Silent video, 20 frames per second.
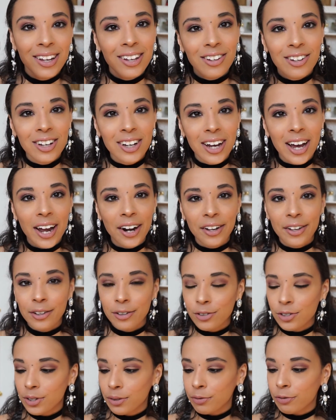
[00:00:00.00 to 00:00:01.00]
you can kind of
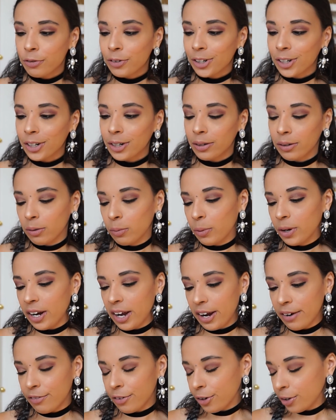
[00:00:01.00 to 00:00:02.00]
use it for
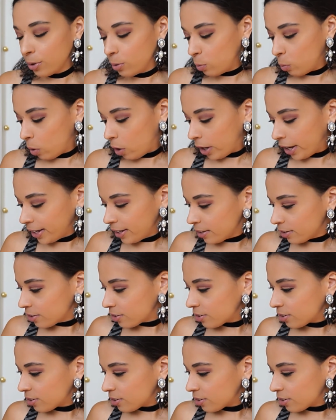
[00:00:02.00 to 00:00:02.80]
whatever you want.